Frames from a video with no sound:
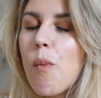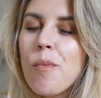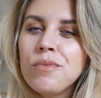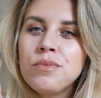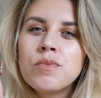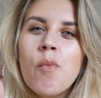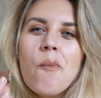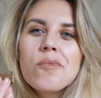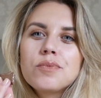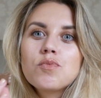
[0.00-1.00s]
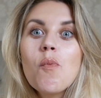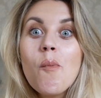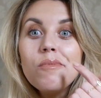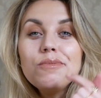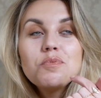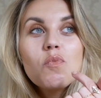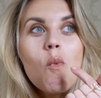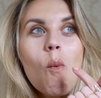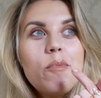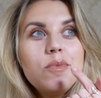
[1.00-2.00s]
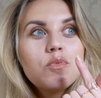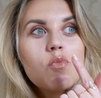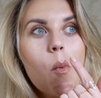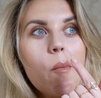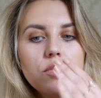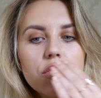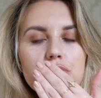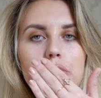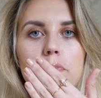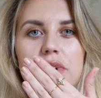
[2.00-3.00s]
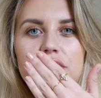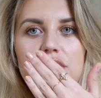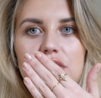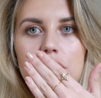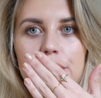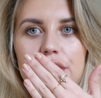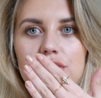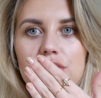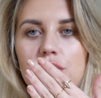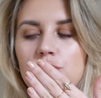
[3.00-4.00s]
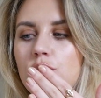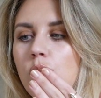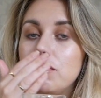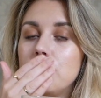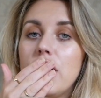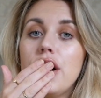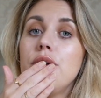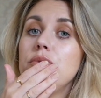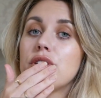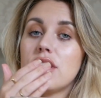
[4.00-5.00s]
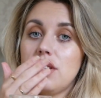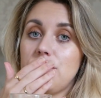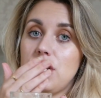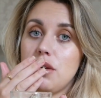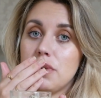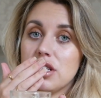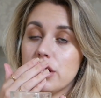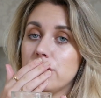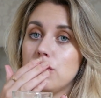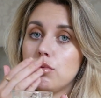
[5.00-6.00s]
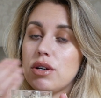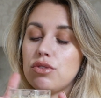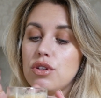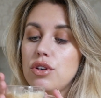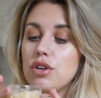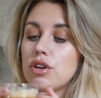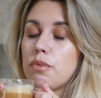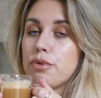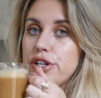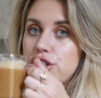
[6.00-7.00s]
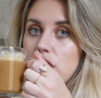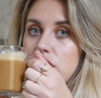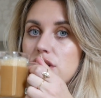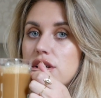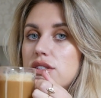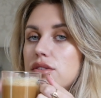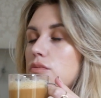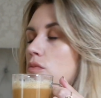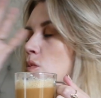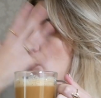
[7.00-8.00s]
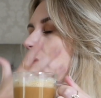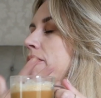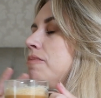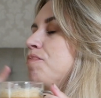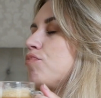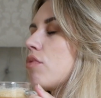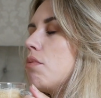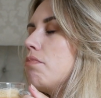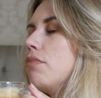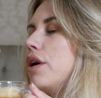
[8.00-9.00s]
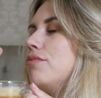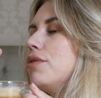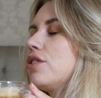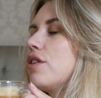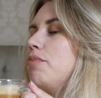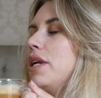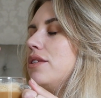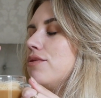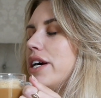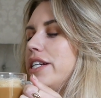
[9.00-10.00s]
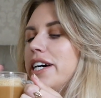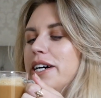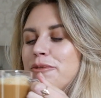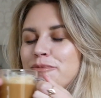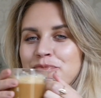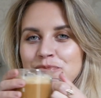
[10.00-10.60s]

Mmm. Mmm. It's got biscuity pieces. I hope you guys have tea and biscuits as well so that you can appreciate this moment of bliss right now.